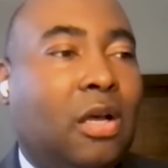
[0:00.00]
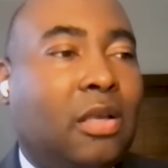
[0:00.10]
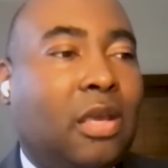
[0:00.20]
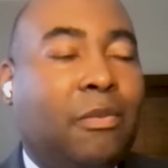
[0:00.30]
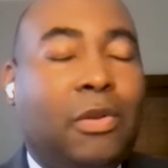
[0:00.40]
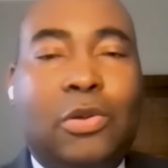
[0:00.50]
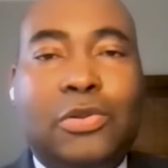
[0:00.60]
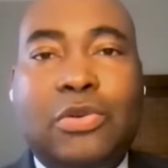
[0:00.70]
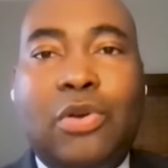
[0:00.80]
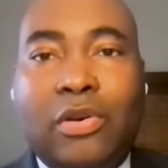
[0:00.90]
give below
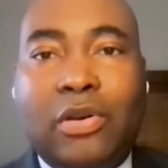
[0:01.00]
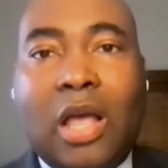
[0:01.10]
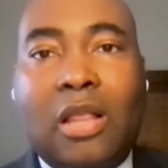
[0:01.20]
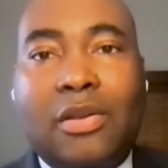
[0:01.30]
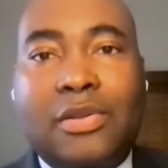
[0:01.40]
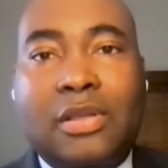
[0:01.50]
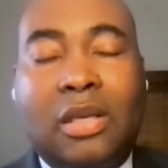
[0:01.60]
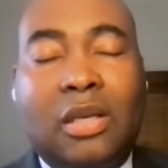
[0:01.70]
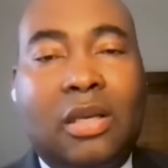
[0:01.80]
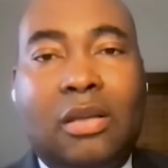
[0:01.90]
$200
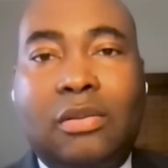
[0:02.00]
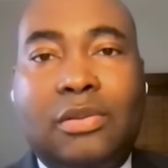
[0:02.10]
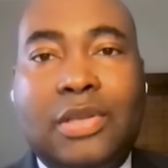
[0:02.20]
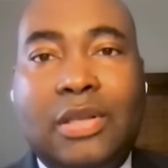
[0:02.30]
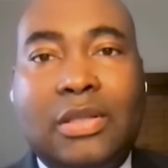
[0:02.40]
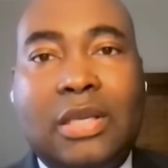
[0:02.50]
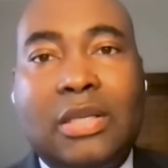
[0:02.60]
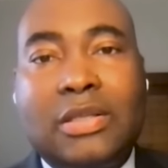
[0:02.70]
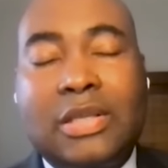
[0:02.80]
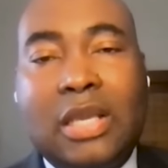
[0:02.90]
uh, to the
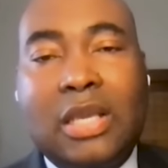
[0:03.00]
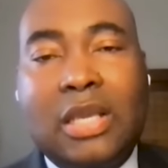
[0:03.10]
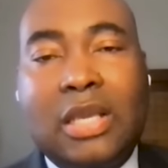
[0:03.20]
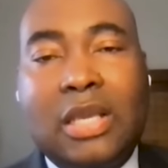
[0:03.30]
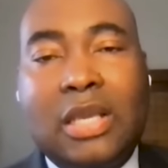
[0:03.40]
DNC.